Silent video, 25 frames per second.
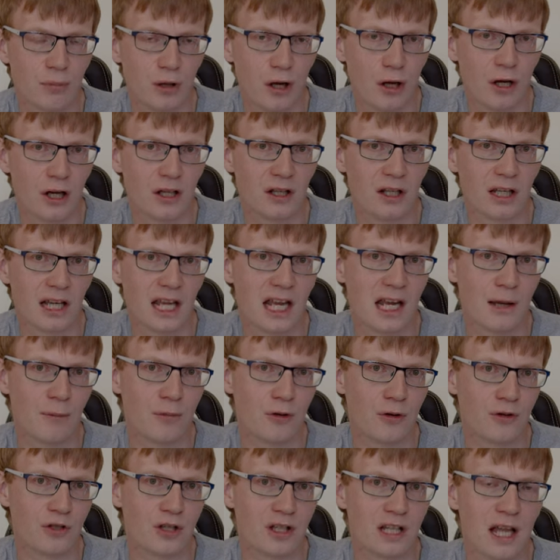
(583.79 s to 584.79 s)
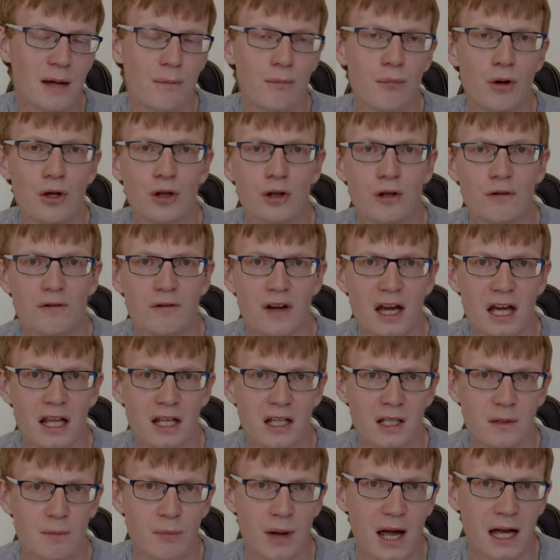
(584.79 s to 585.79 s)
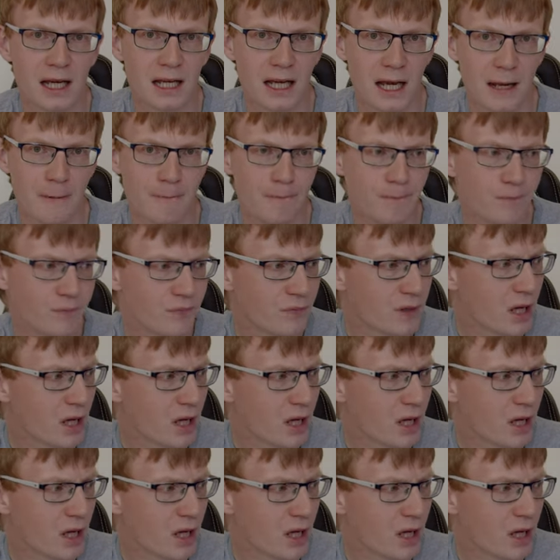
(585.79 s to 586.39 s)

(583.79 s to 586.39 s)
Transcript: plug in the cables and then put the fans back in.